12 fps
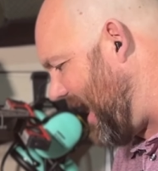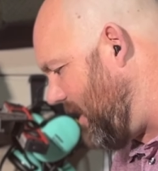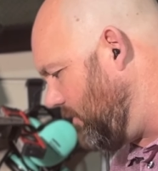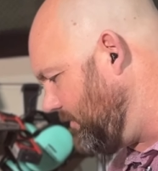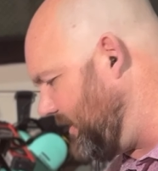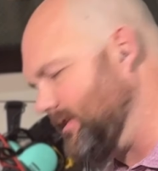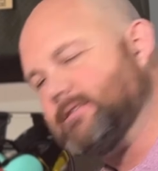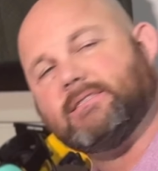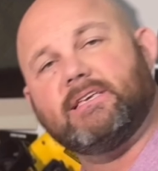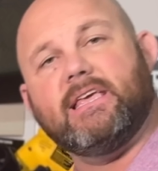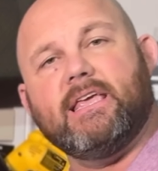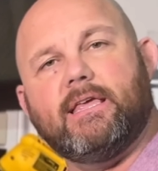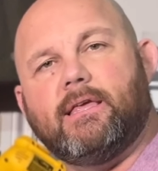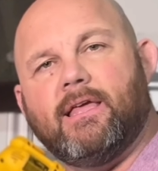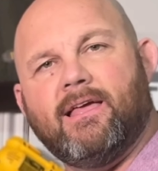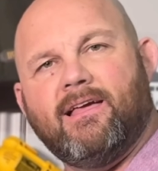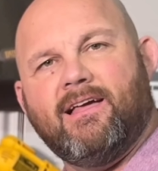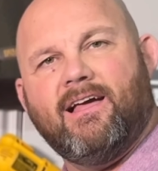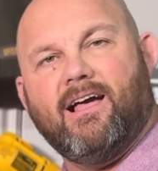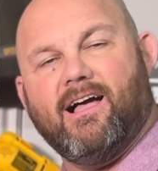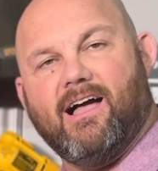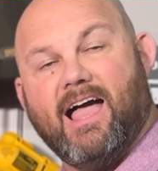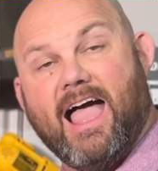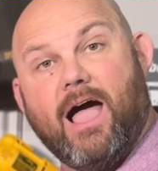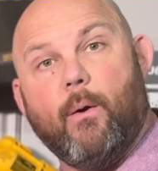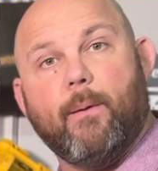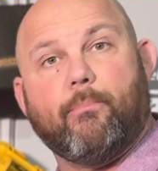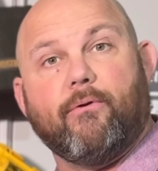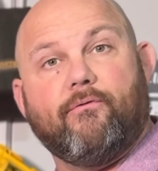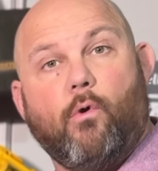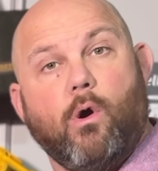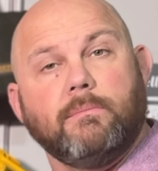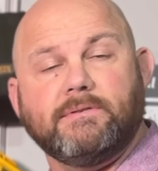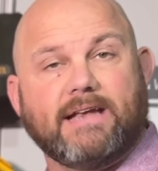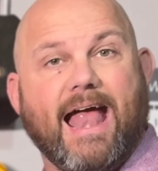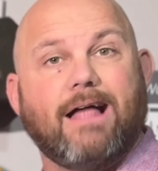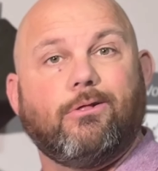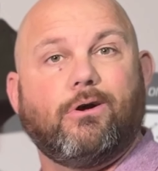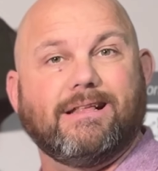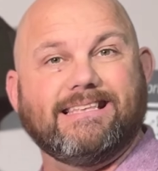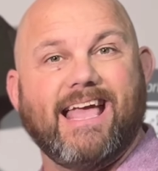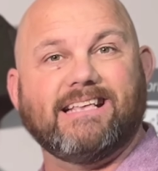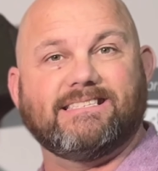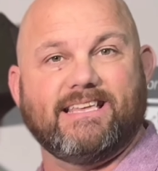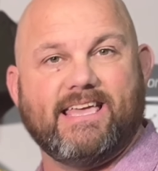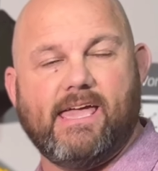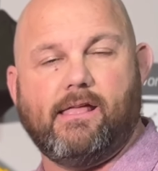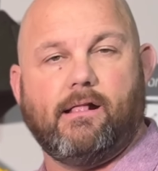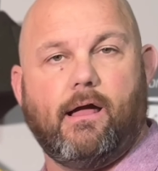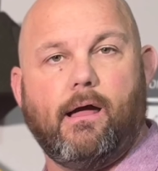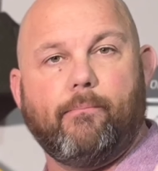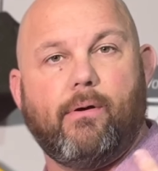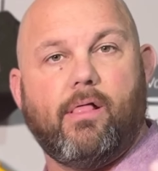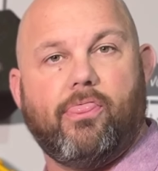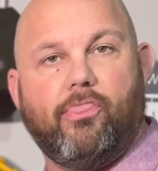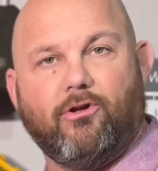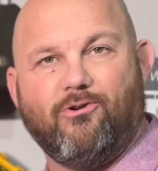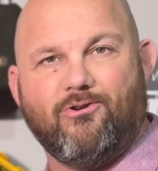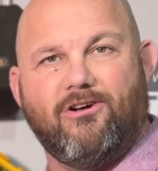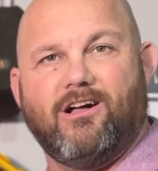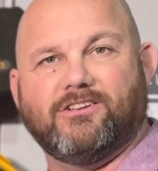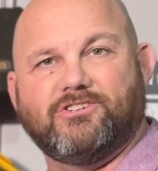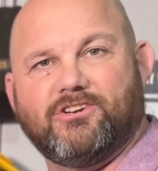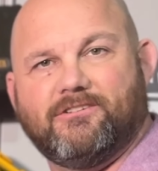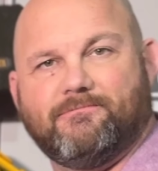out and see how it performs and how long it takes to heat up the garage.